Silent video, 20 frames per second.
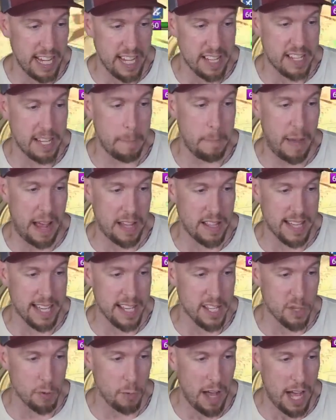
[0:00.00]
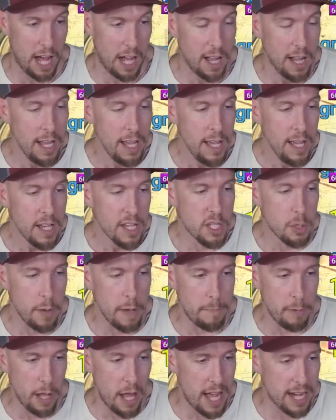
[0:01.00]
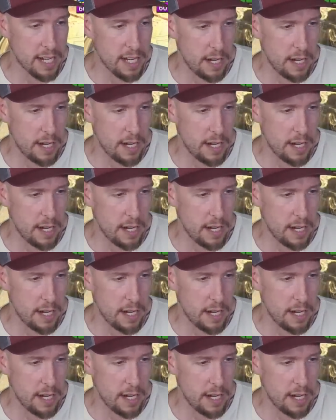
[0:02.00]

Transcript: is compelling as well. So we block,